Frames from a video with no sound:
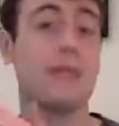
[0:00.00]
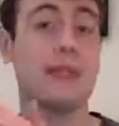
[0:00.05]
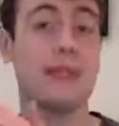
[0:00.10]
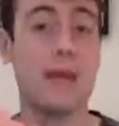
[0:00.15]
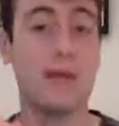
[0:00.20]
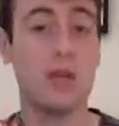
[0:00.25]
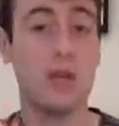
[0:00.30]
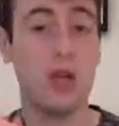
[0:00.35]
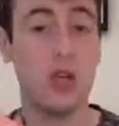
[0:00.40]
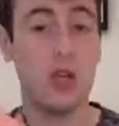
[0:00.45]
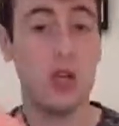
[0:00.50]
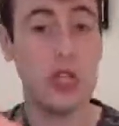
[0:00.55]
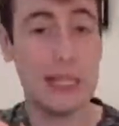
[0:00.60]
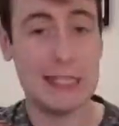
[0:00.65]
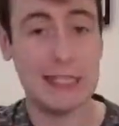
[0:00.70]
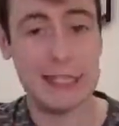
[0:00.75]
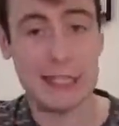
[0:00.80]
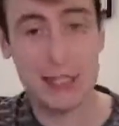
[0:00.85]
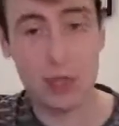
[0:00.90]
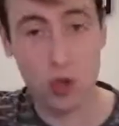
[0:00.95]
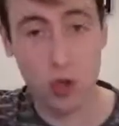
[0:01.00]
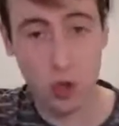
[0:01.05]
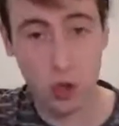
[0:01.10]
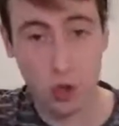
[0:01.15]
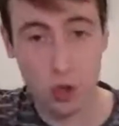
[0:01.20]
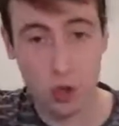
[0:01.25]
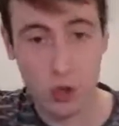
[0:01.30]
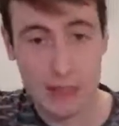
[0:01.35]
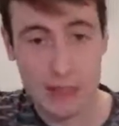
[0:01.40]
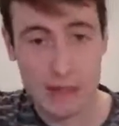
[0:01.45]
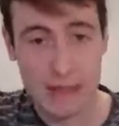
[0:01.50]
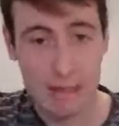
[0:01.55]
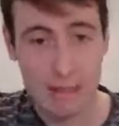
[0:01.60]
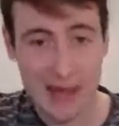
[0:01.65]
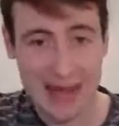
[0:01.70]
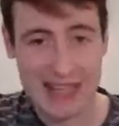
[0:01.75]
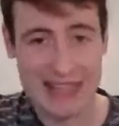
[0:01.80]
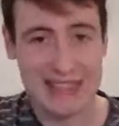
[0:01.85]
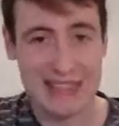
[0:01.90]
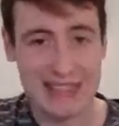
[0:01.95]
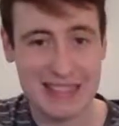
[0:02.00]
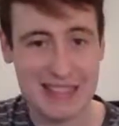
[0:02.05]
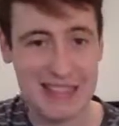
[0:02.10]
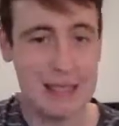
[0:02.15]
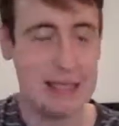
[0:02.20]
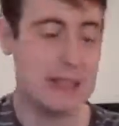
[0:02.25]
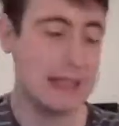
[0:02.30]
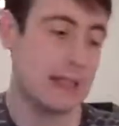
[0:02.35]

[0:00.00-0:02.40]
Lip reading: then we'll look at the chord pattern,